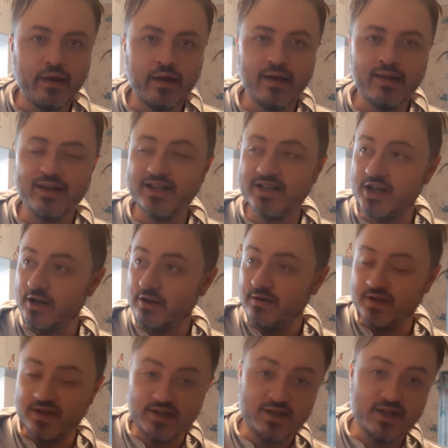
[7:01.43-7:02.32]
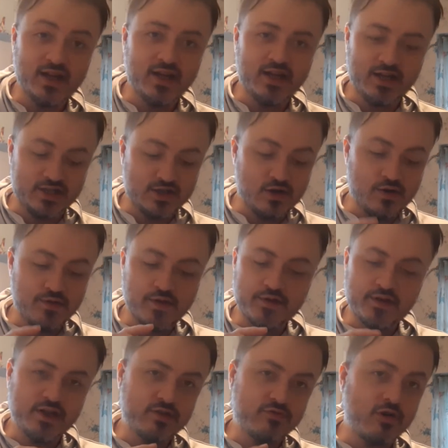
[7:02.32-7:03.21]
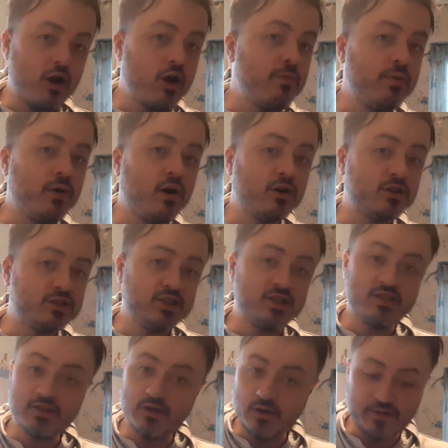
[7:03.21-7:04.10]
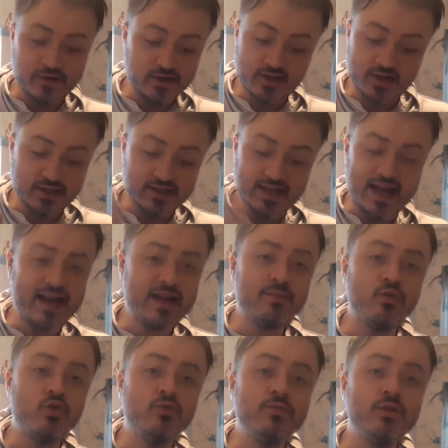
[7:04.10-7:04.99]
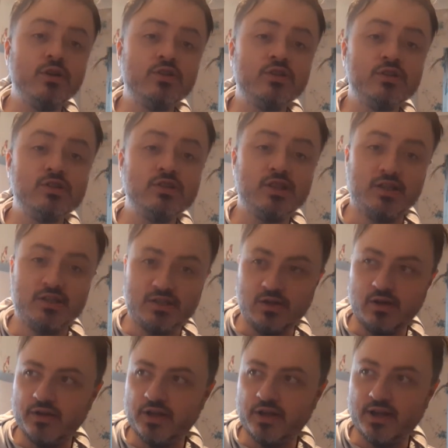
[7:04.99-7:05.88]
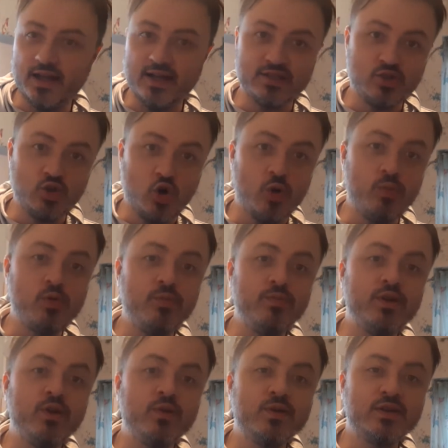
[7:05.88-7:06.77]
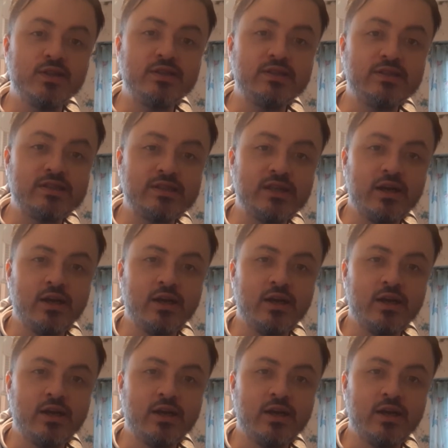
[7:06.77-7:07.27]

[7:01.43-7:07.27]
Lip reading: It's not that there's robots. It's not that there's animal mutants. It's not that there's normal mutants.